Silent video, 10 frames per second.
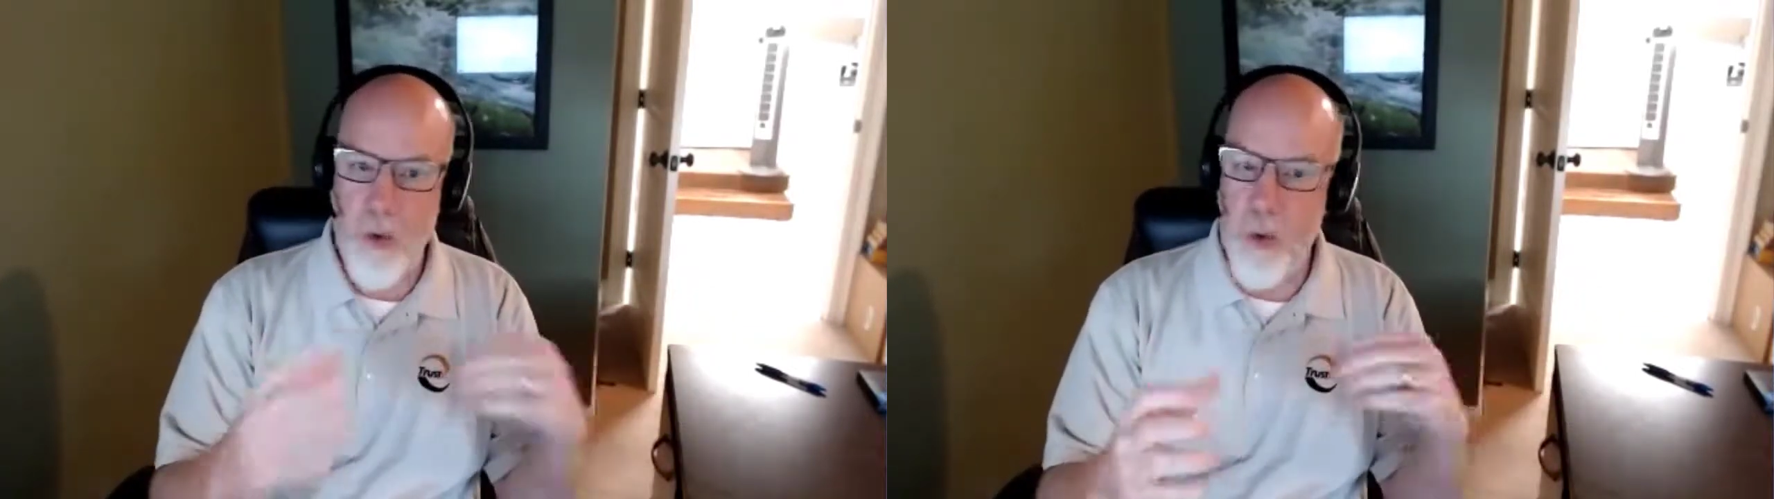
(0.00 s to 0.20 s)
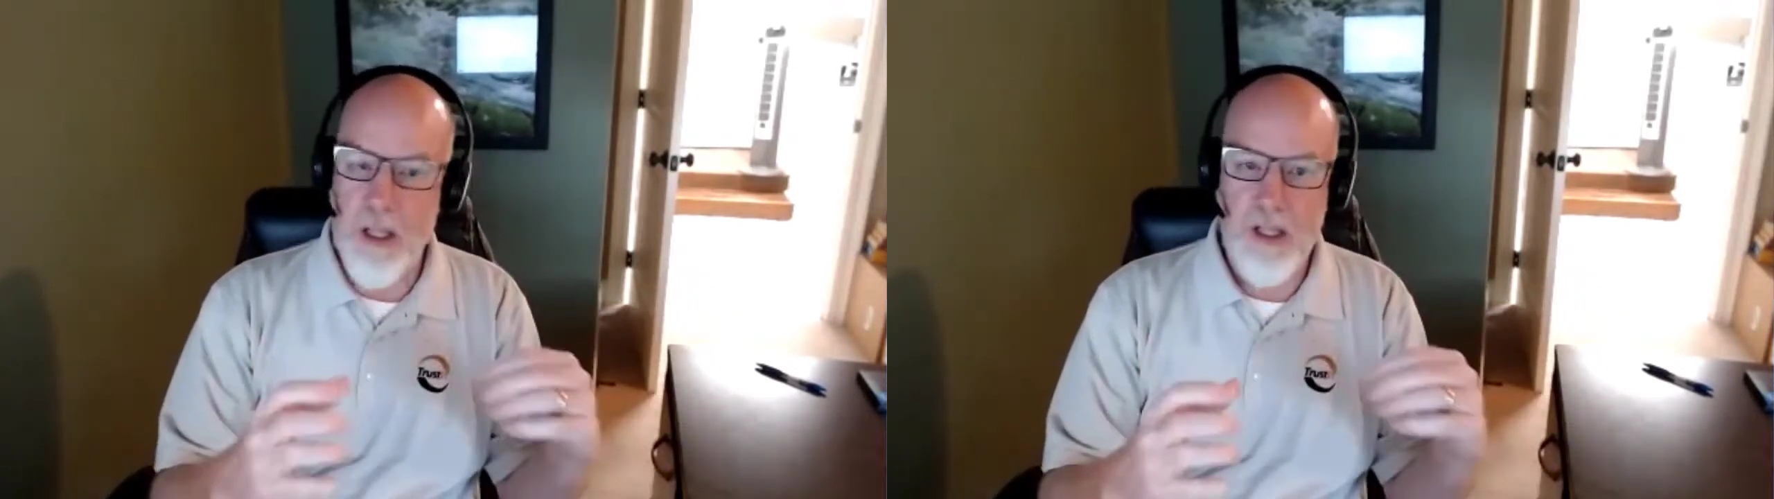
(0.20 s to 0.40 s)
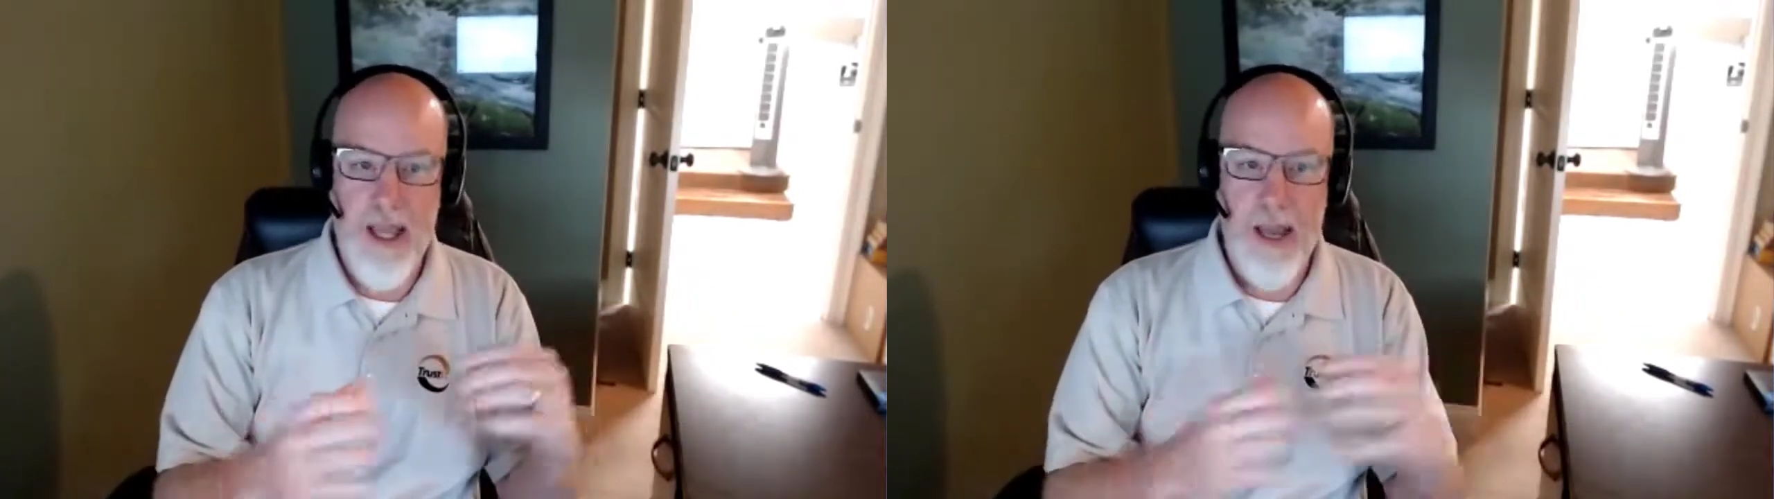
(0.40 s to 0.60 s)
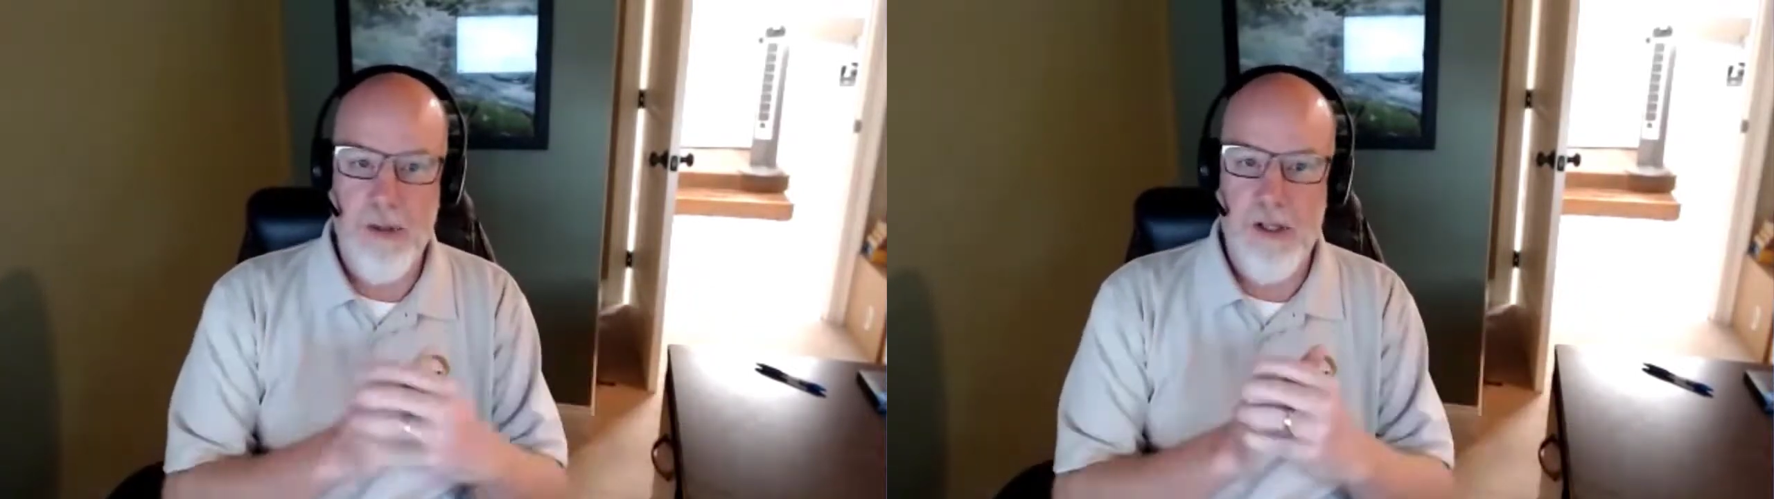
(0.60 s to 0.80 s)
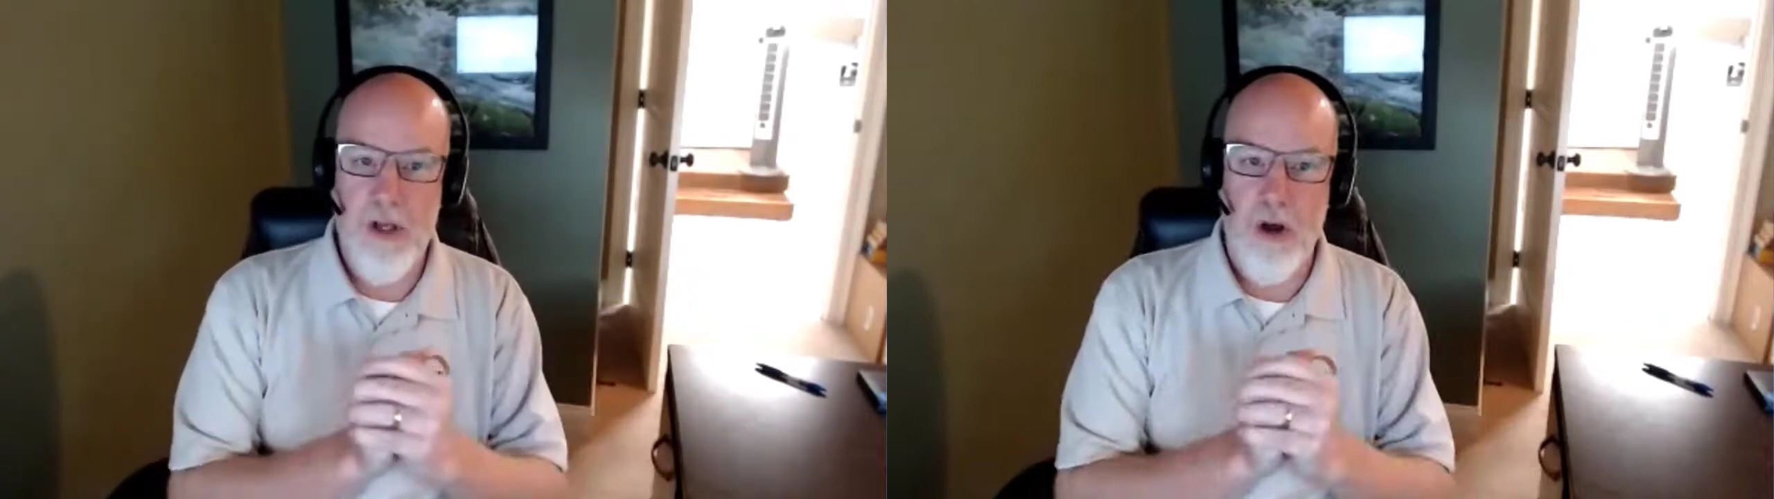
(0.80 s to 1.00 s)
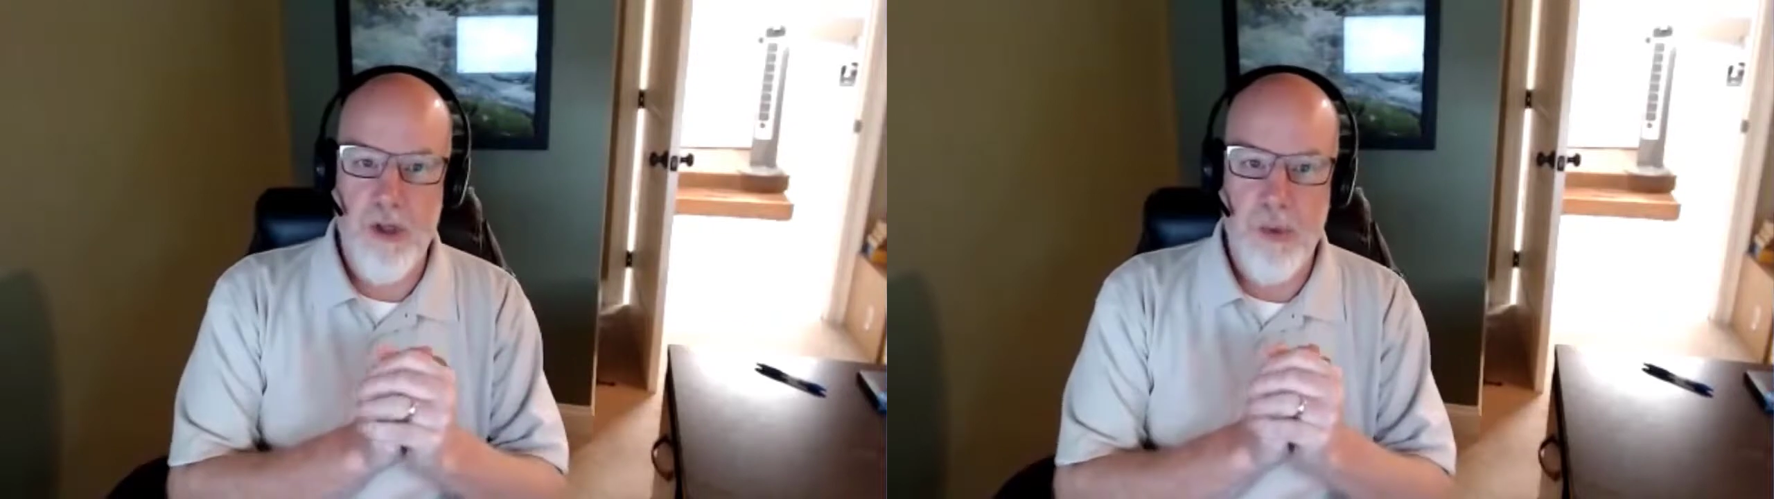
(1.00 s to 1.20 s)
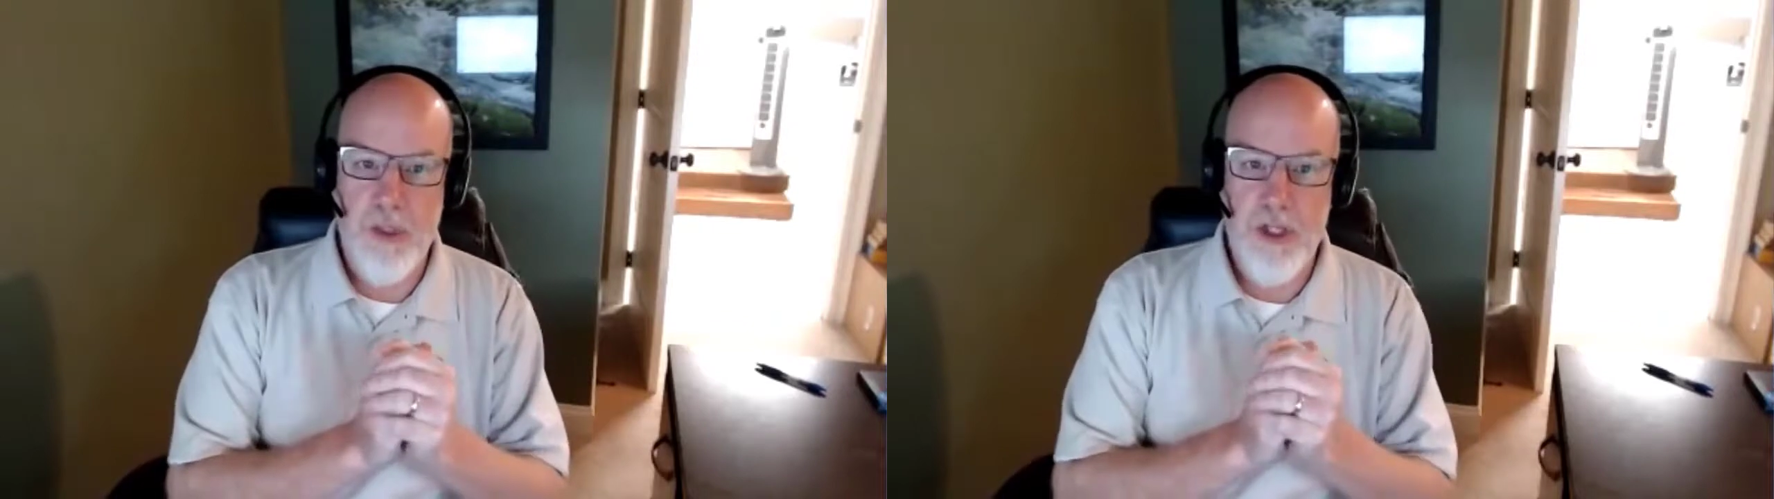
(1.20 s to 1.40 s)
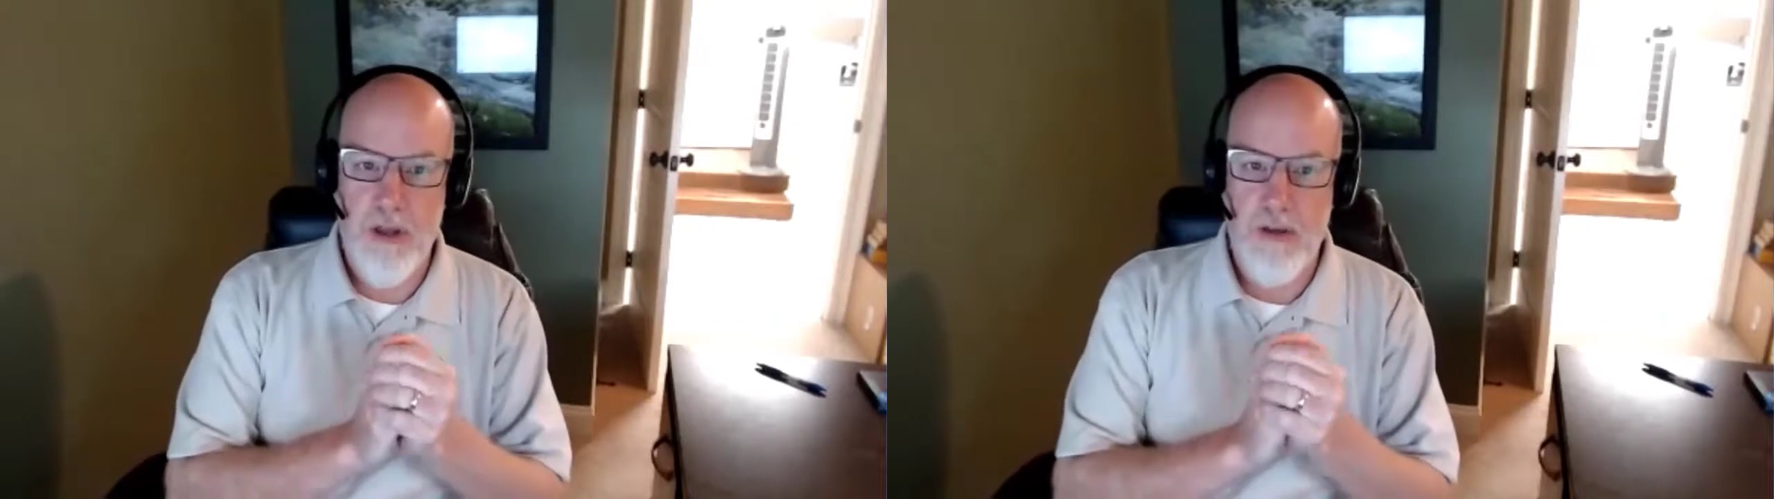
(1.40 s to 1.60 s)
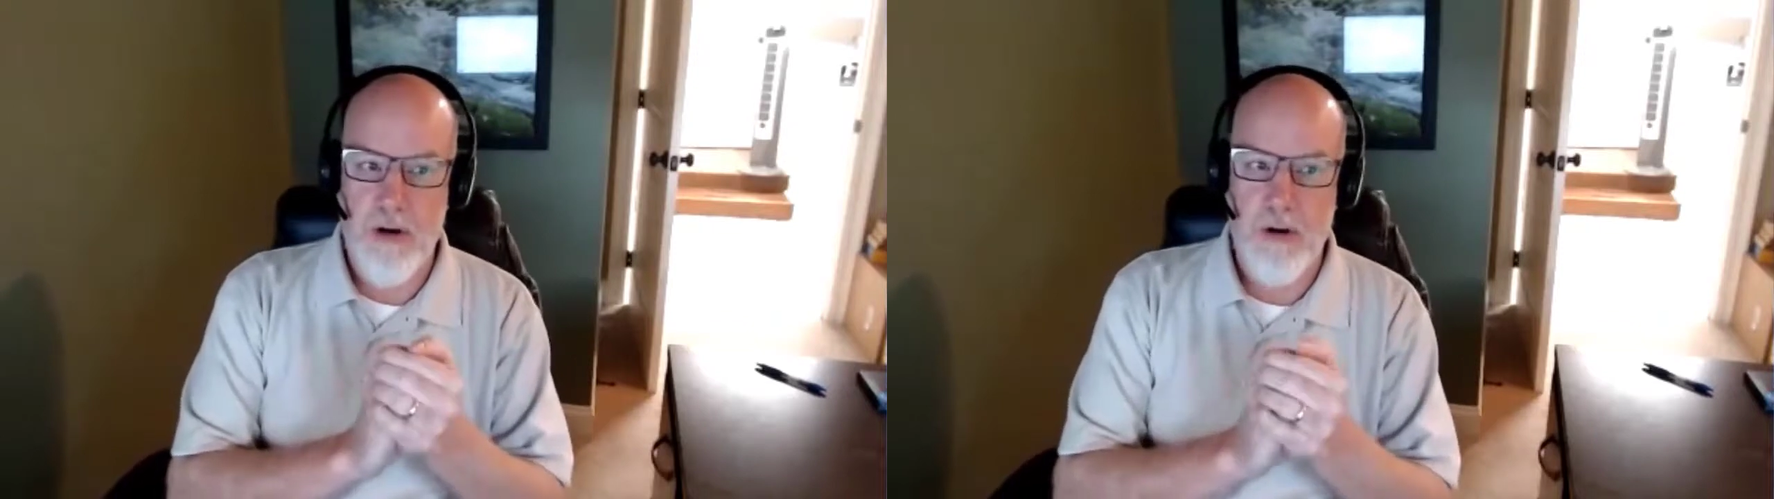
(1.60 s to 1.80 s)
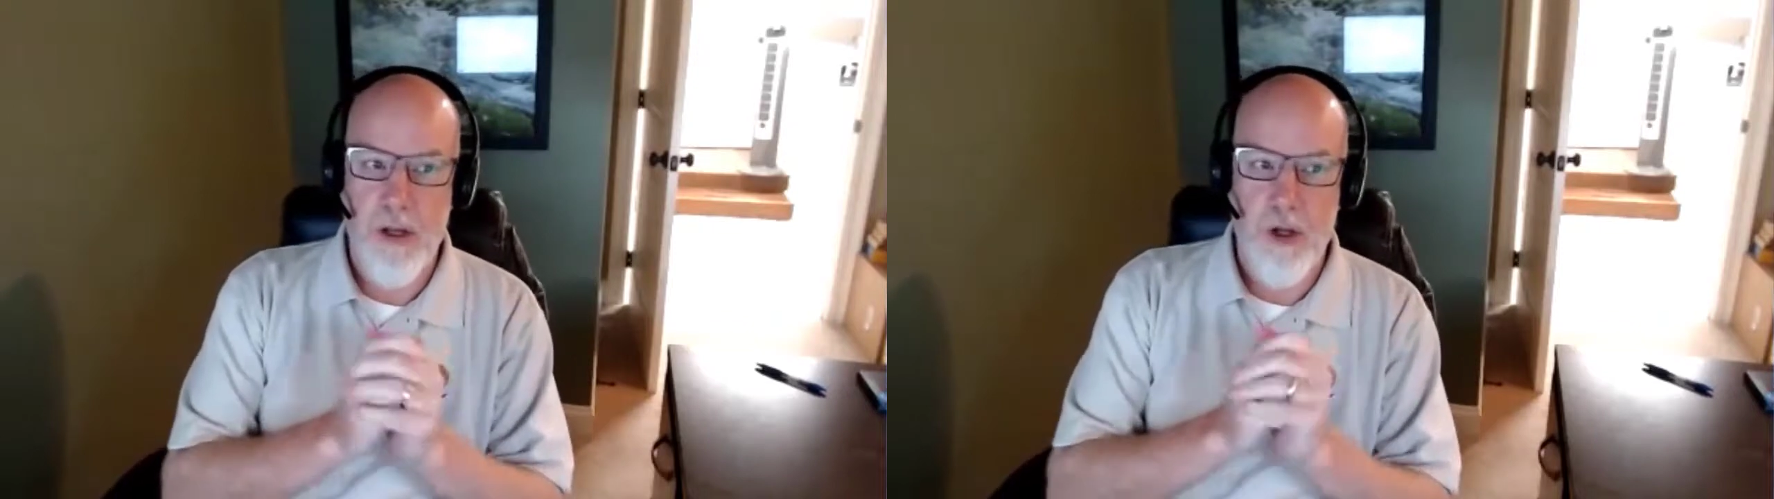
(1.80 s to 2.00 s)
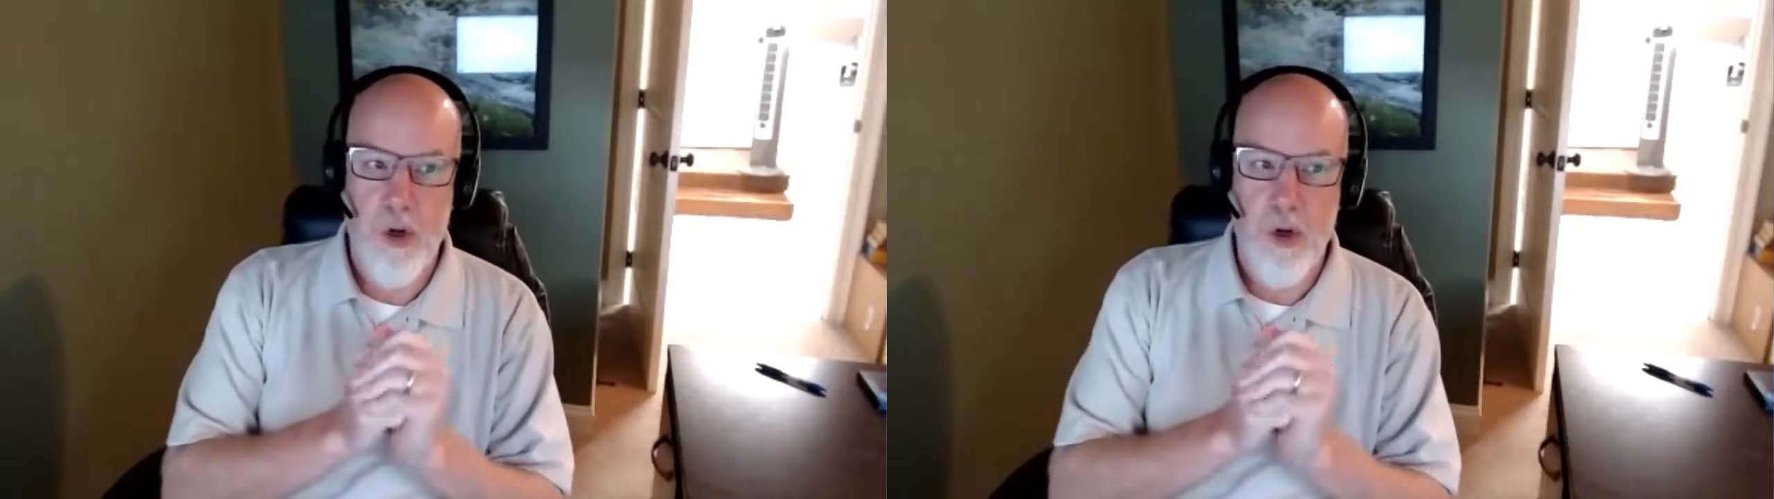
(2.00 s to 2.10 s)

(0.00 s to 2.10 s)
quickly able to talk to each other,